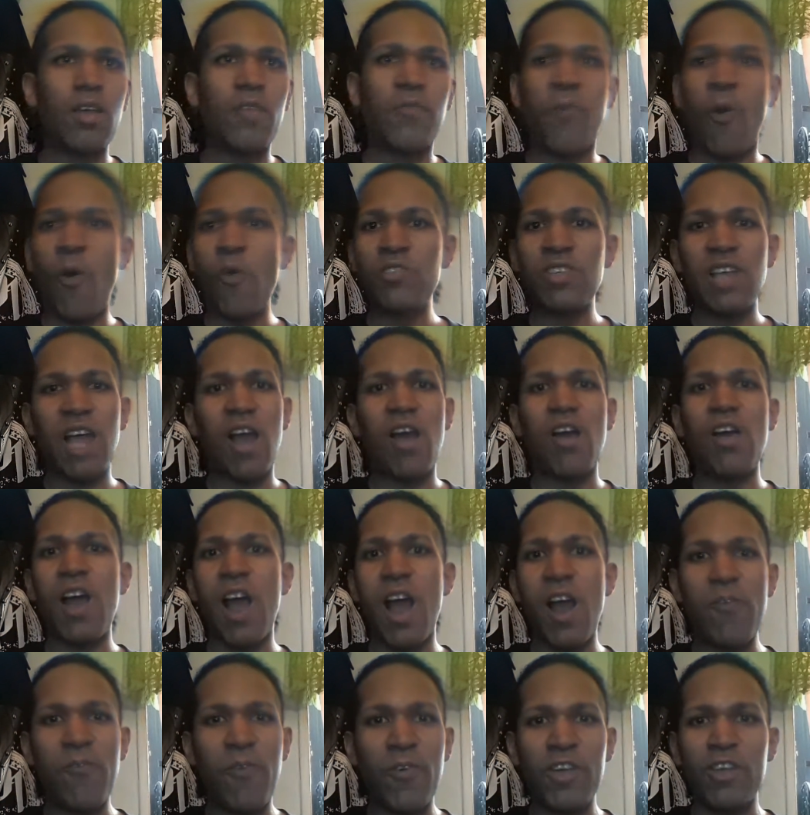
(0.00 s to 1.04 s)
Folks, I,
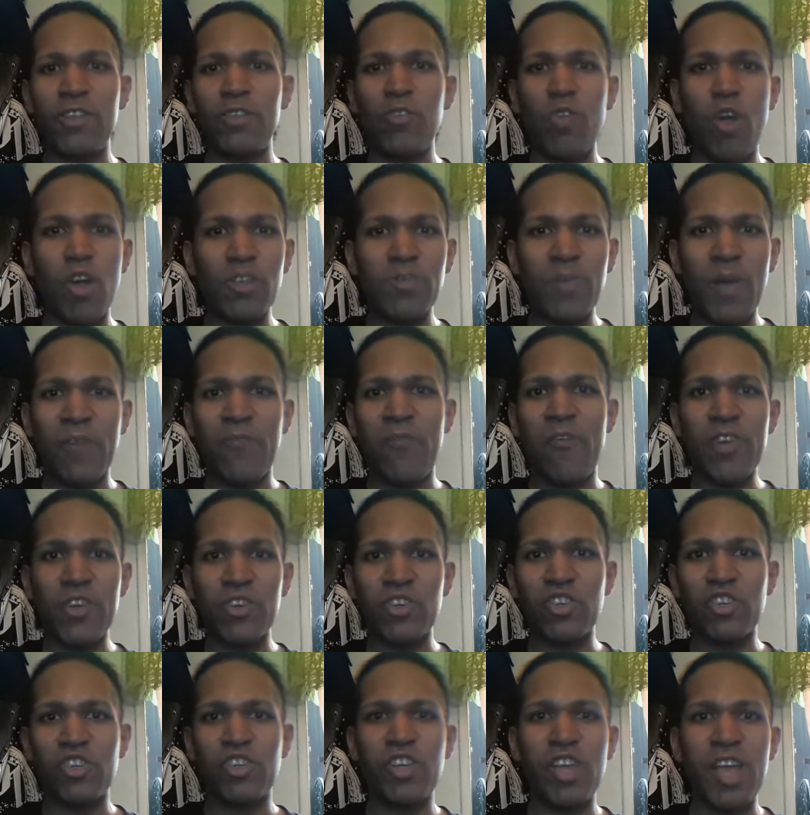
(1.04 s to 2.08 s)
I fucking lost my
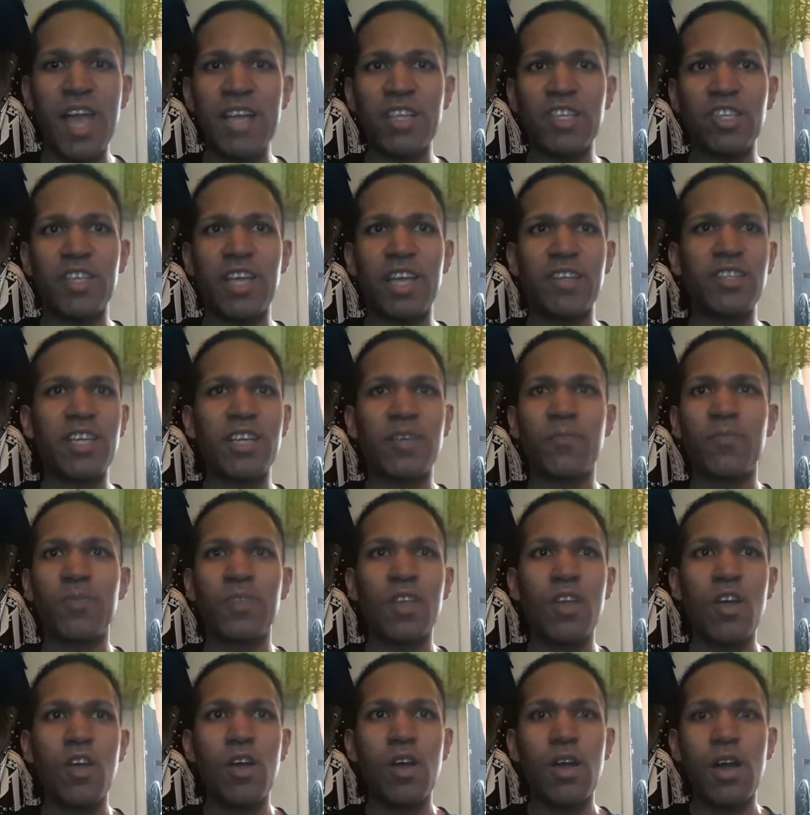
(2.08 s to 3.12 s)
fucking shit after that. It's like,
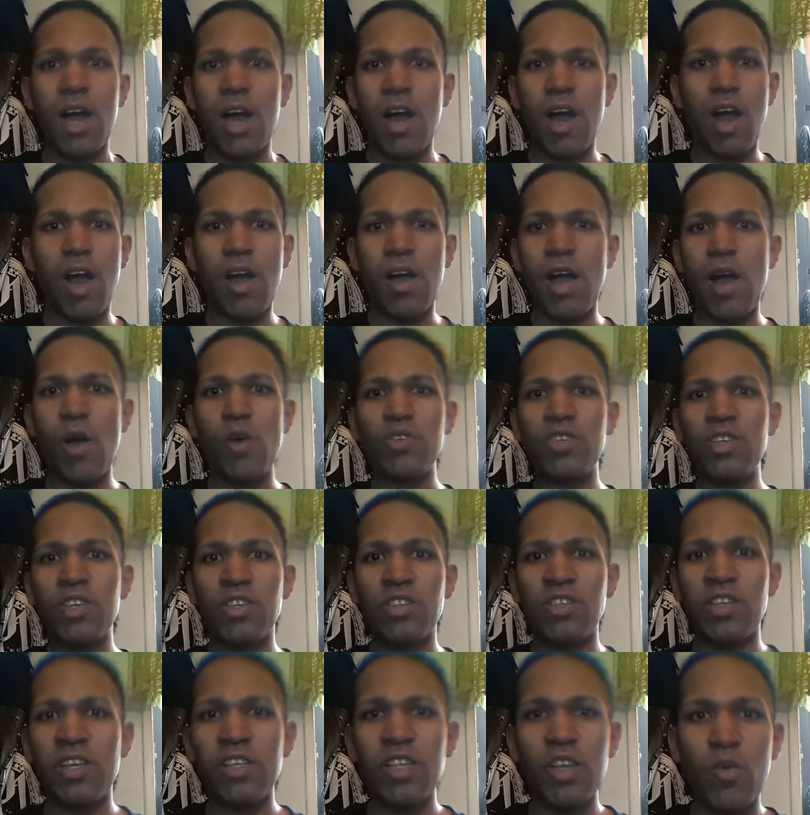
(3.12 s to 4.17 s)
I, I was
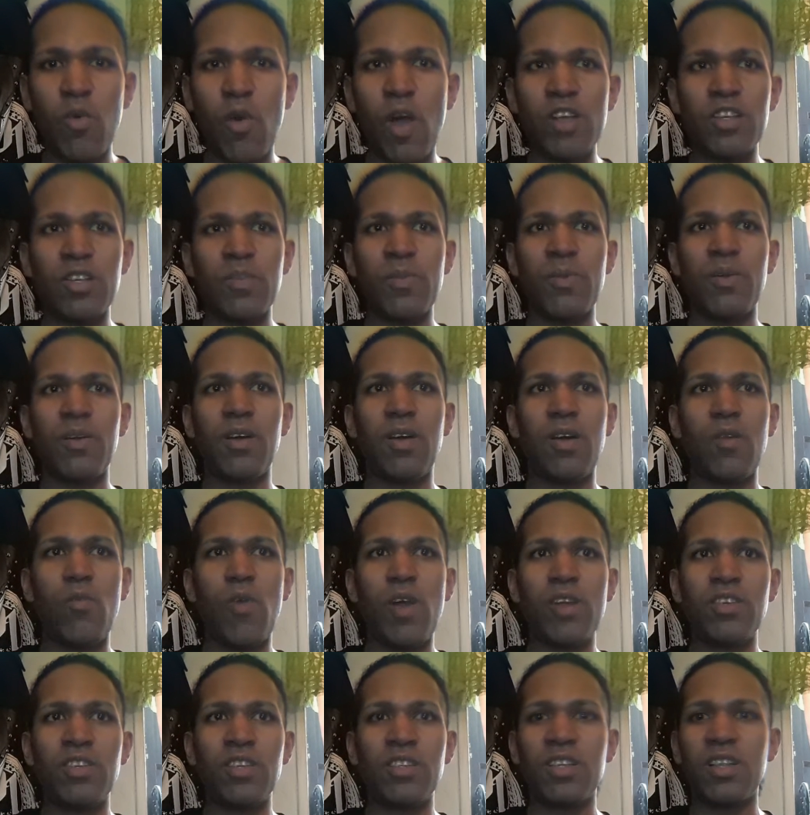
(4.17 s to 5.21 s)
just sitting there watching, I'm uh,
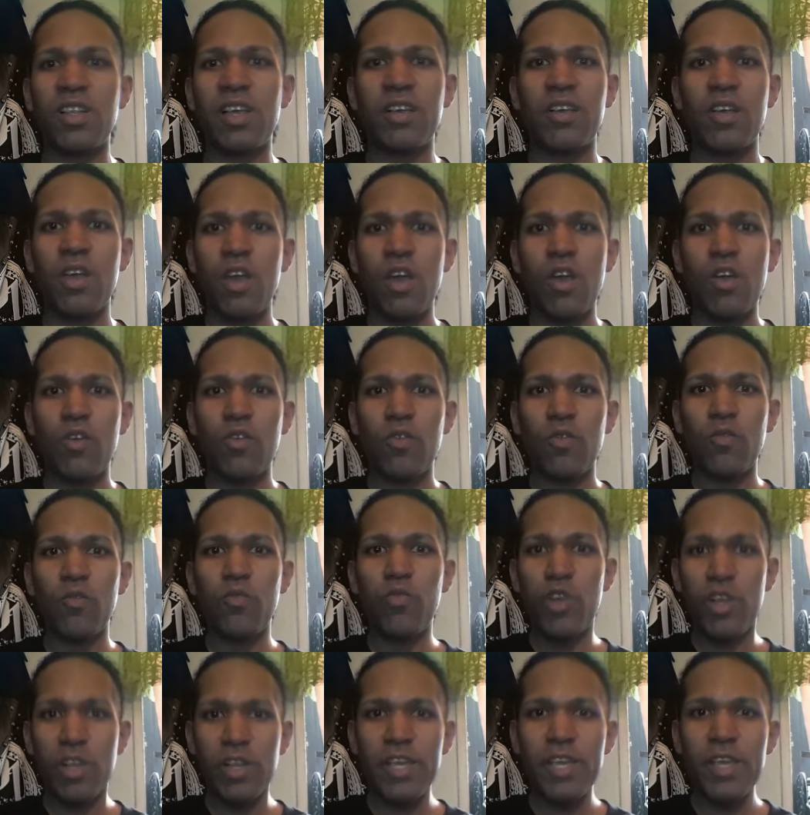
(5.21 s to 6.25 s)
watching this. I'm like,
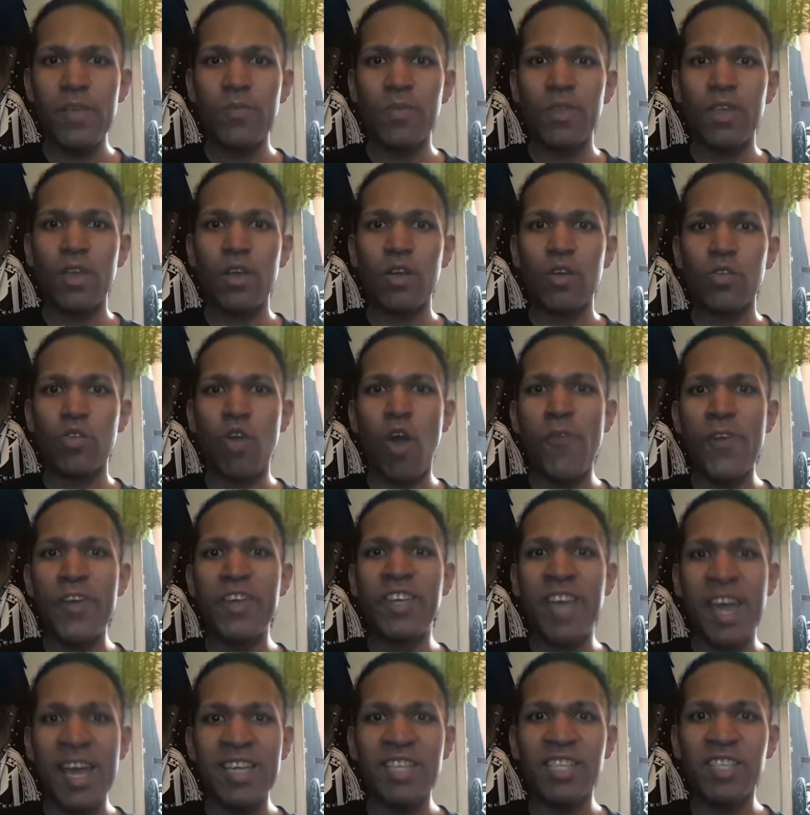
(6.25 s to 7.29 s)
really?
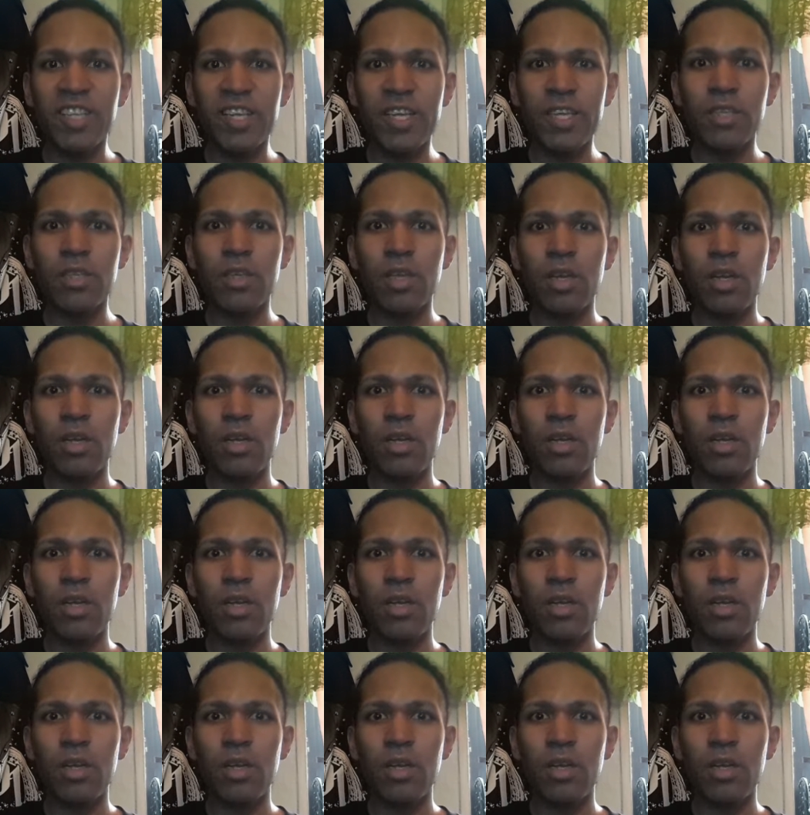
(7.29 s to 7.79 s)
Kofi Kingston?